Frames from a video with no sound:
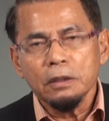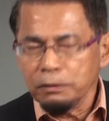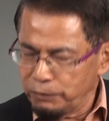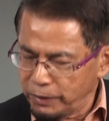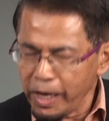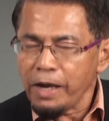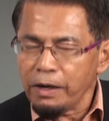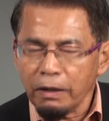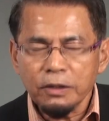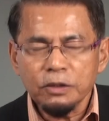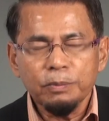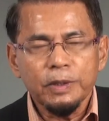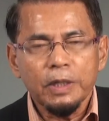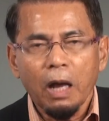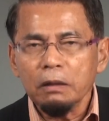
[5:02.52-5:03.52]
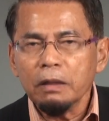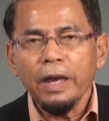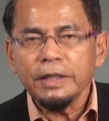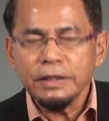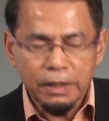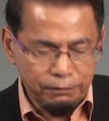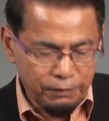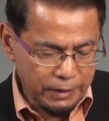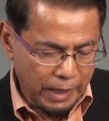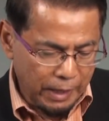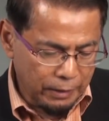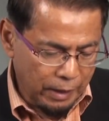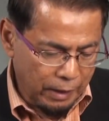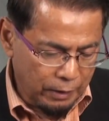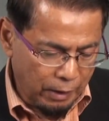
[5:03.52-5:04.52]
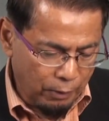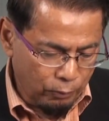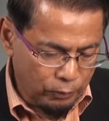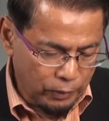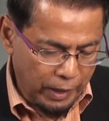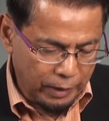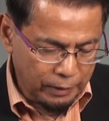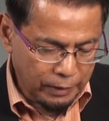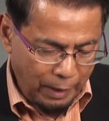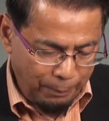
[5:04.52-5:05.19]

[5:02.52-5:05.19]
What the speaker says: We can grasp it. Allah has given that